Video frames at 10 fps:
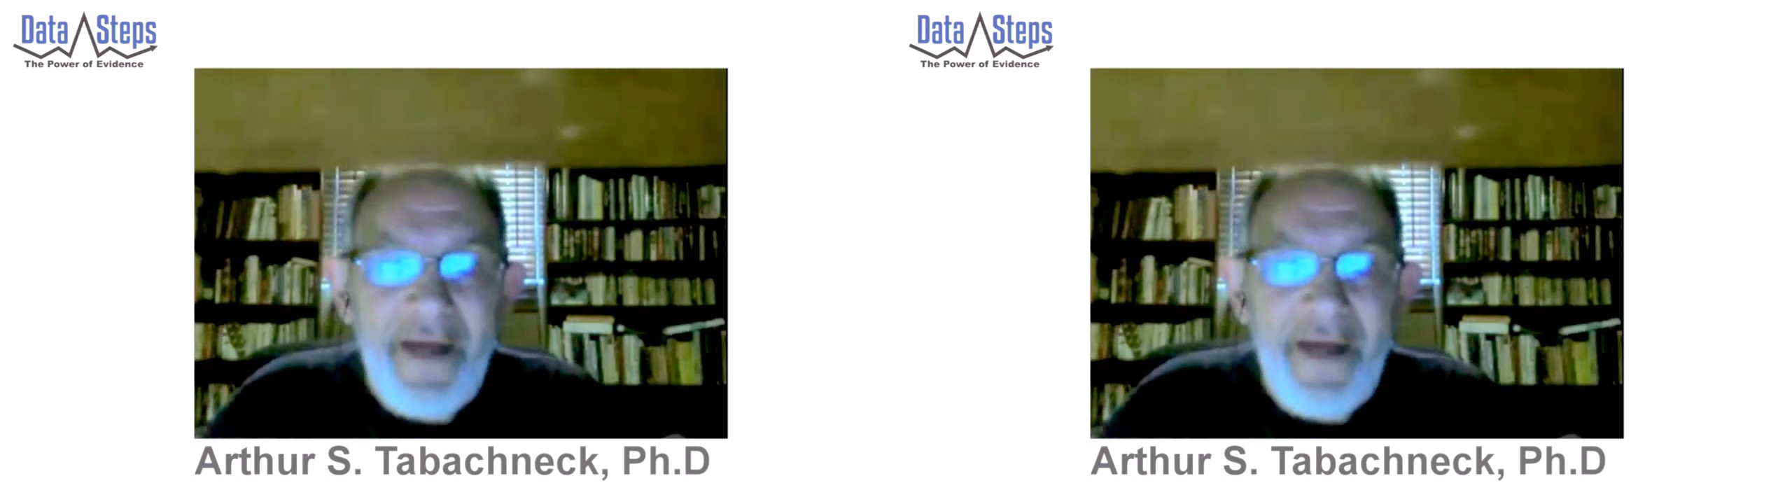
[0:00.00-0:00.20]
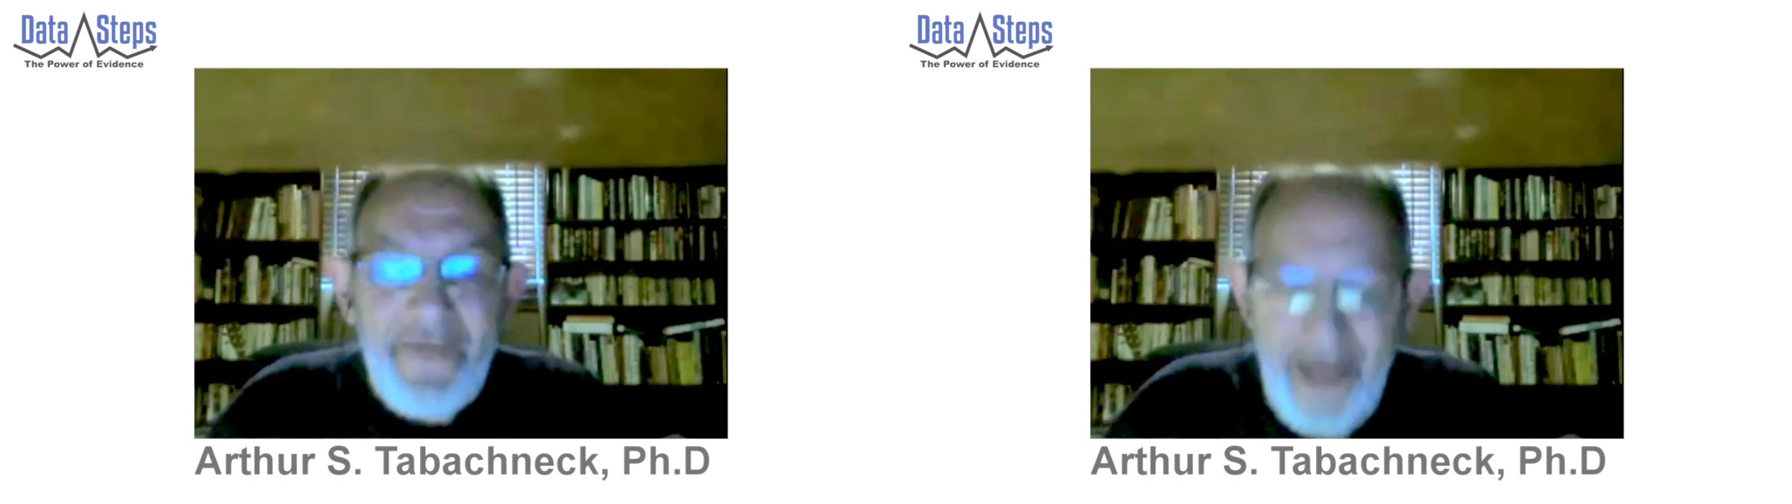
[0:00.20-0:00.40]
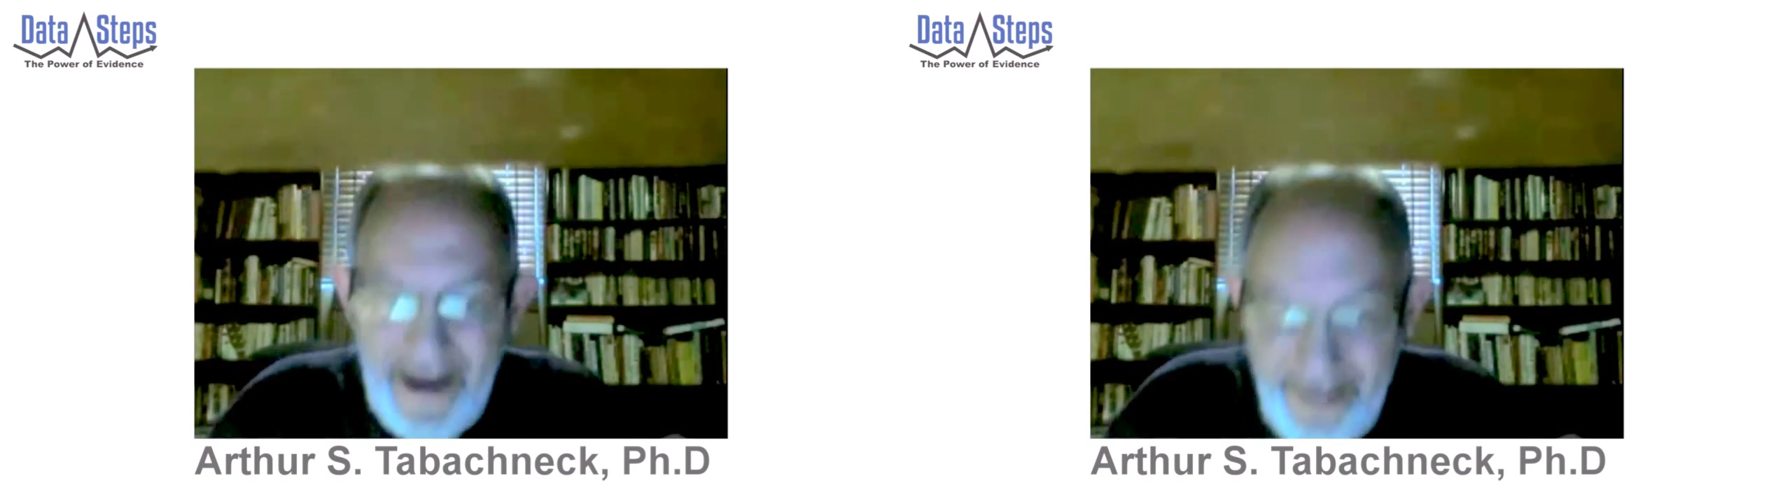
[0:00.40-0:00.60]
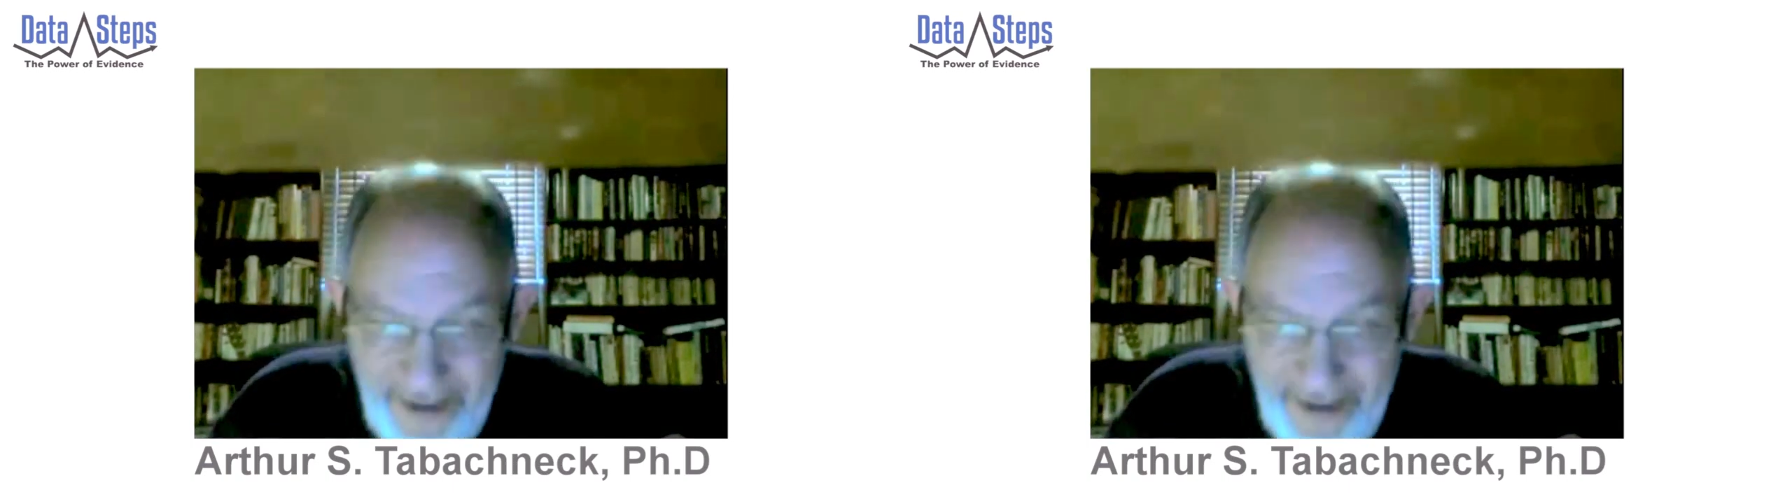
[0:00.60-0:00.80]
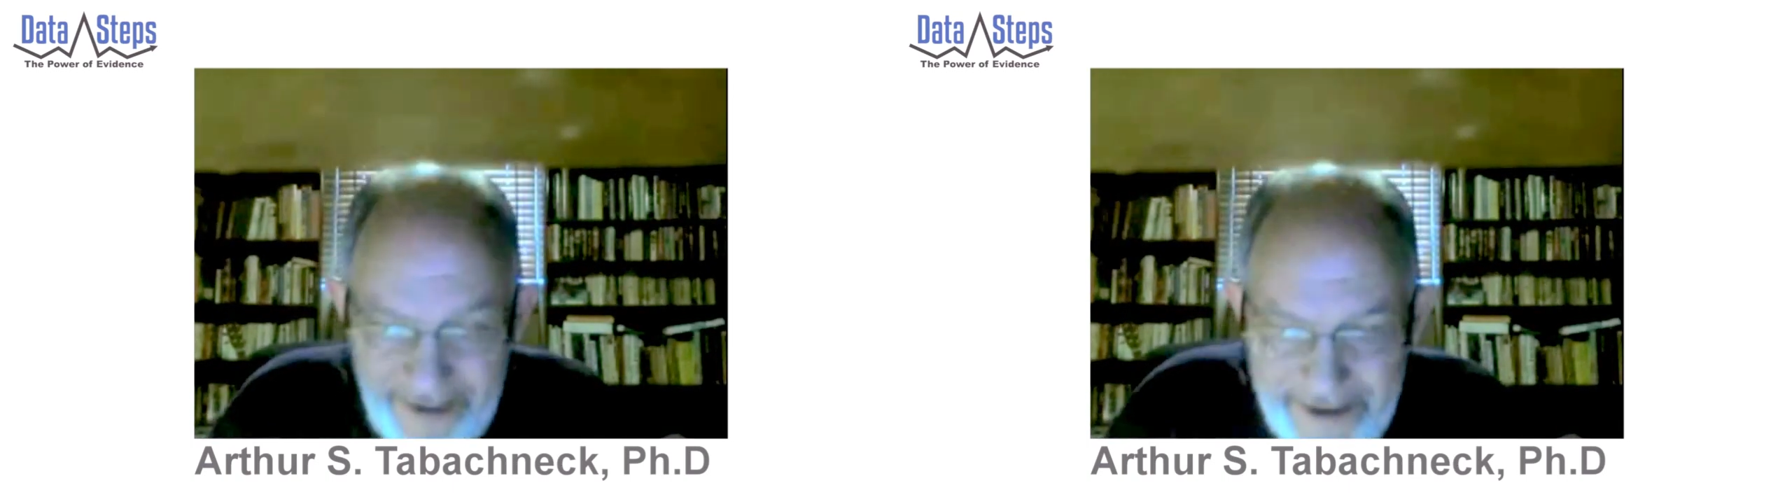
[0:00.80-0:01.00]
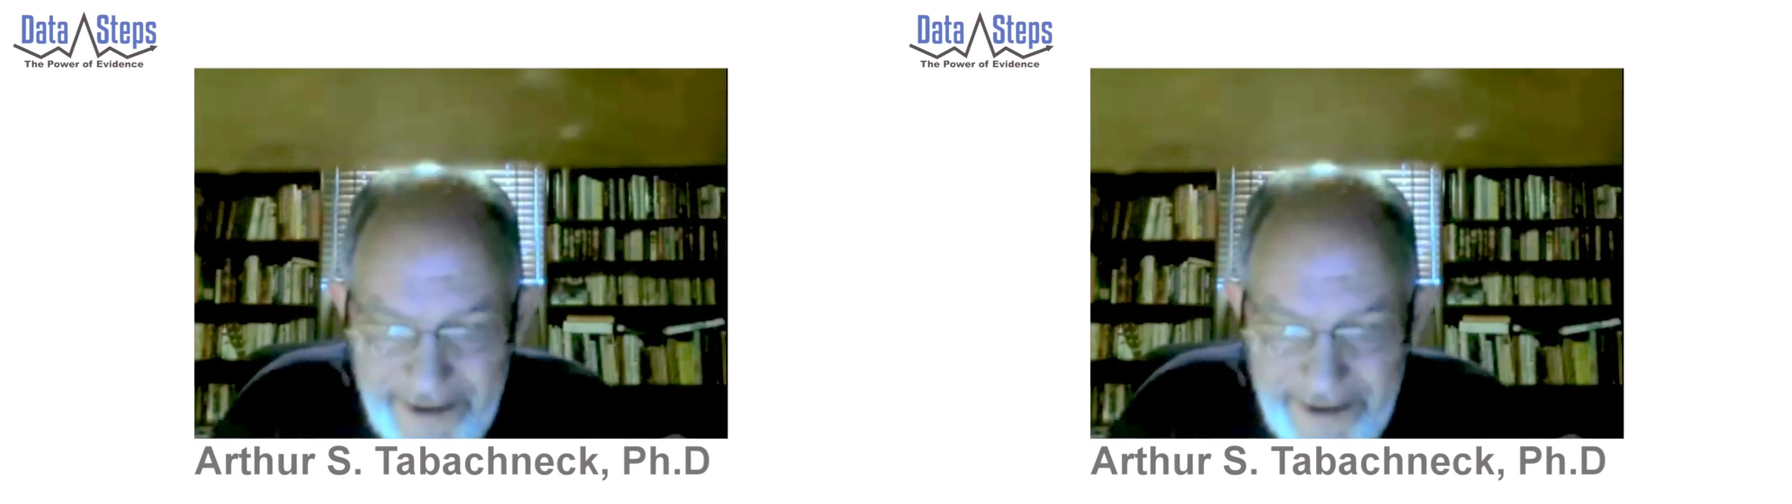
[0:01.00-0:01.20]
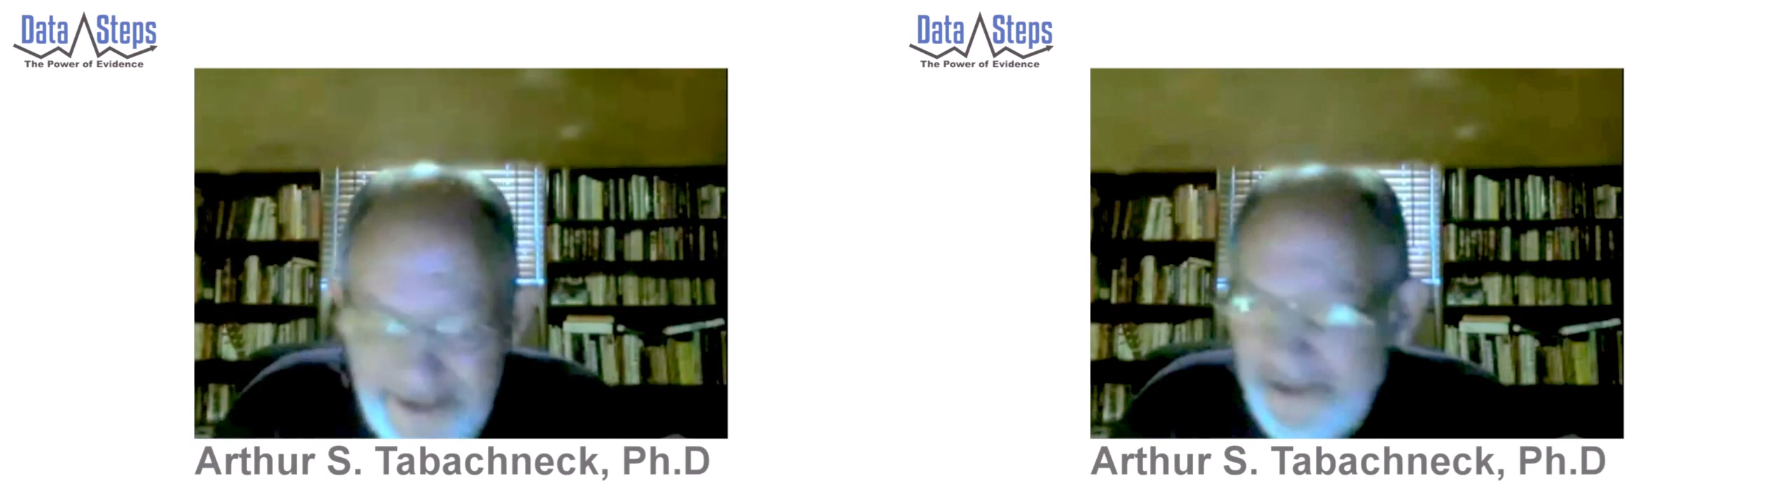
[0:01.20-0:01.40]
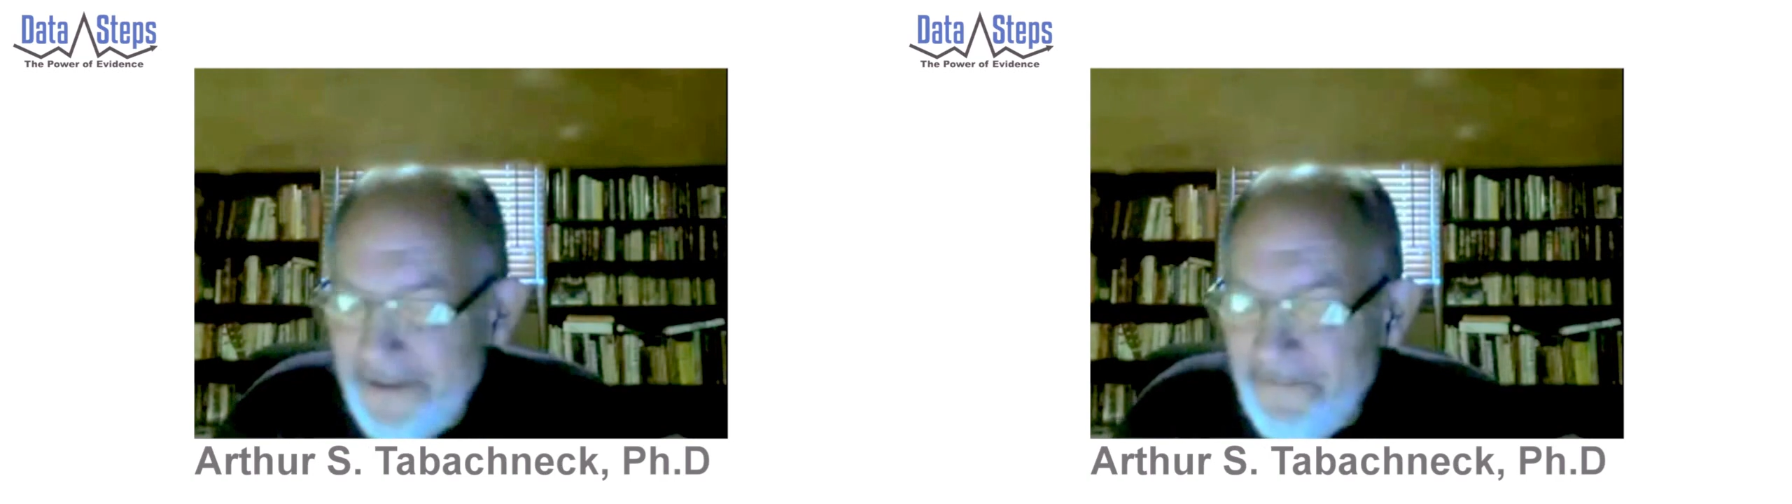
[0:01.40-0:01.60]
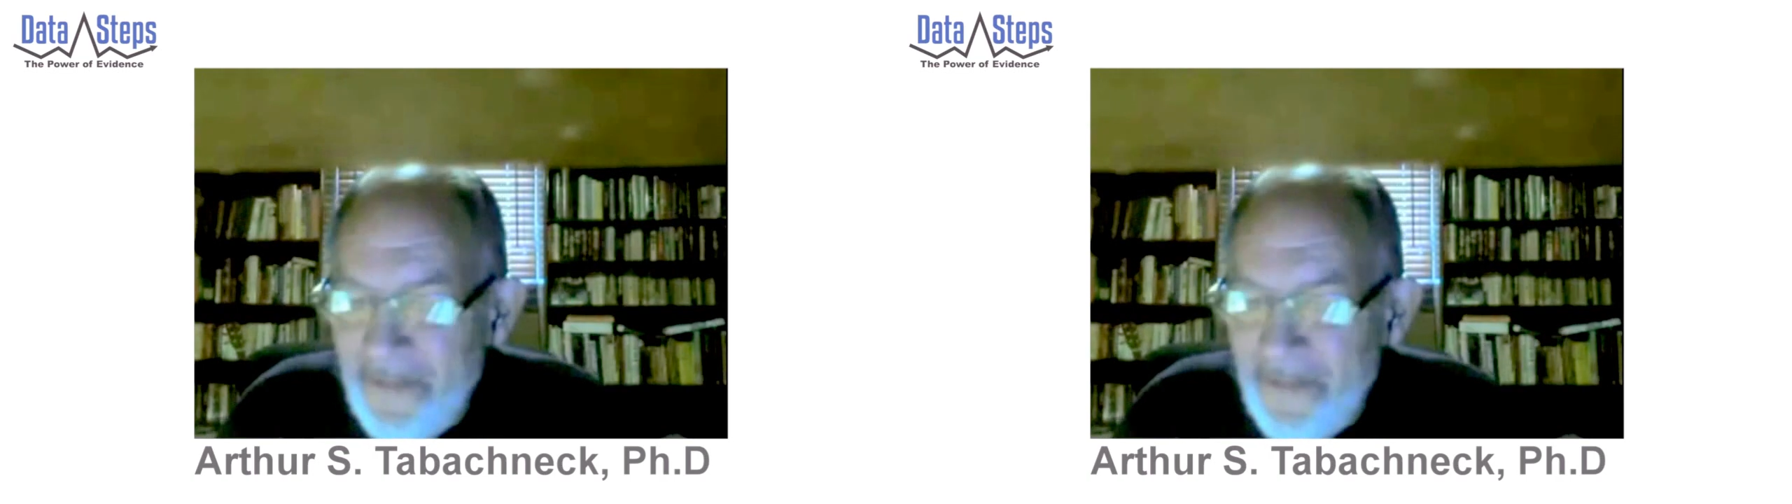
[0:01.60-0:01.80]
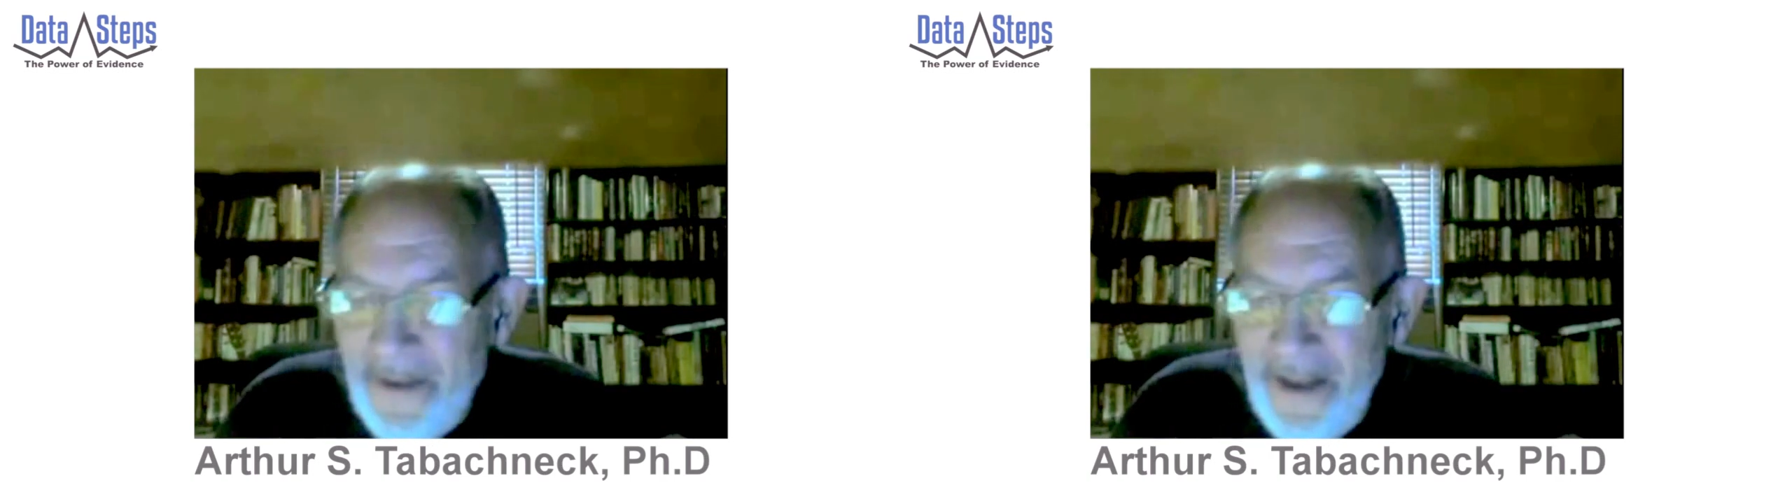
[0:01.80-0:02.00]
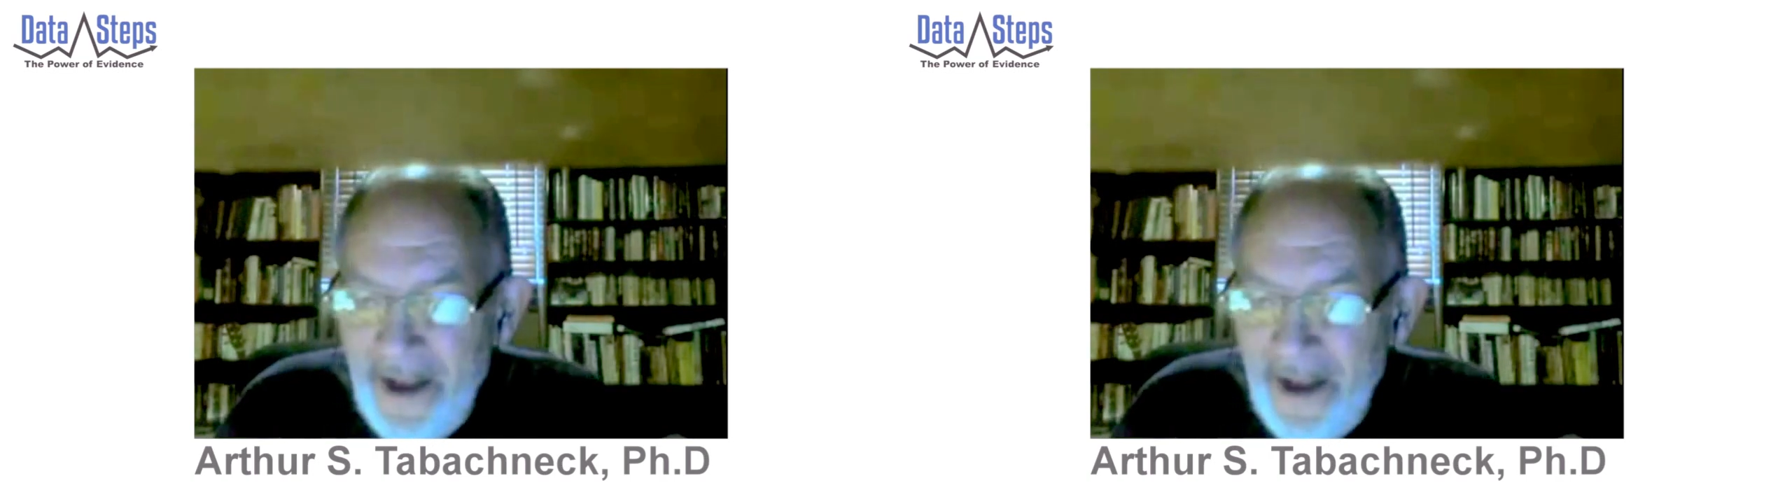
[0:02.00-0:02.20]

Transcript: They didn't have anything else that did it.